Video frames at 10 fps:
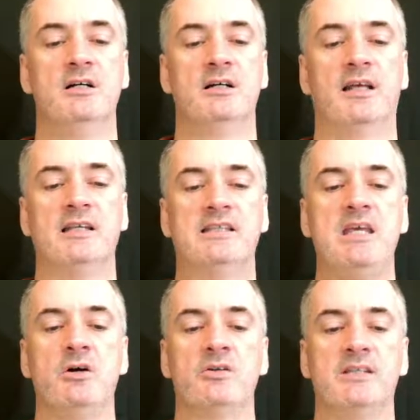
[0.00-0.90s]

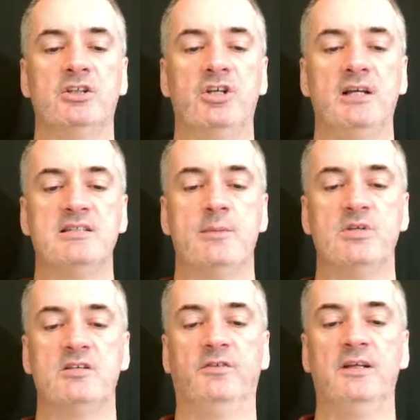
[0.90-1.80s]
Casillo says she attempted
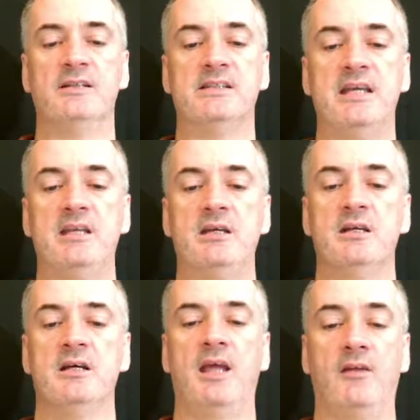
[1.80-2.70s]
to flee the scene
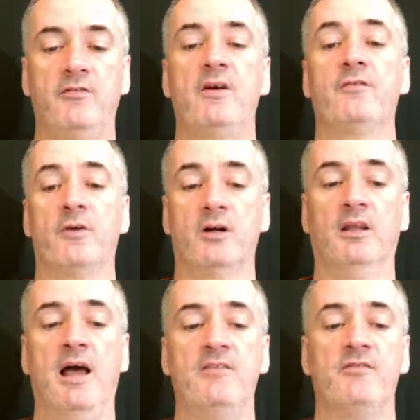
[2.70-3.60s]
in fear for her
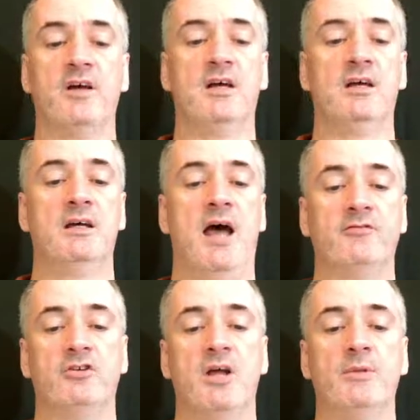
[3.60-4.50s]
life
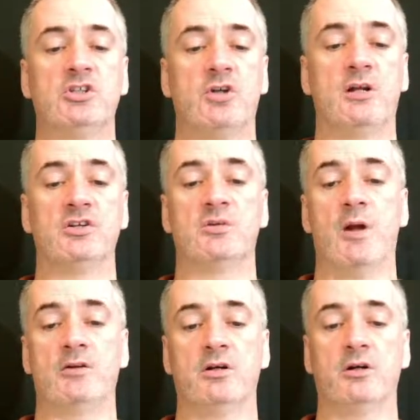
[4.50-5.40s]
after demonstrators
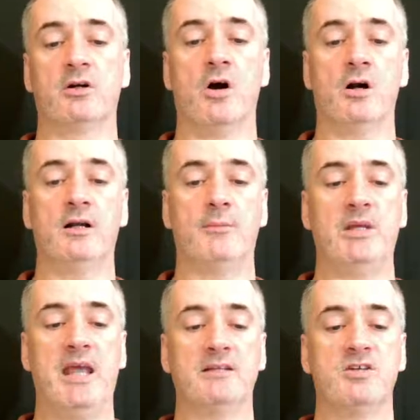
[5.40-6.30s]
surrounded her car and
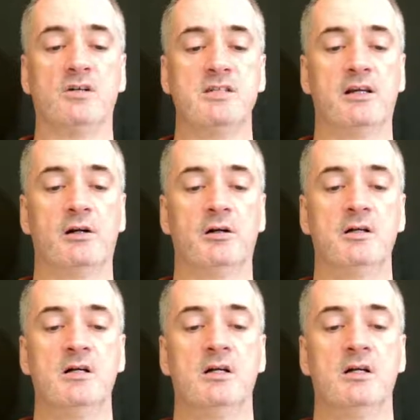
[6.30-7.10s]
began taunting her.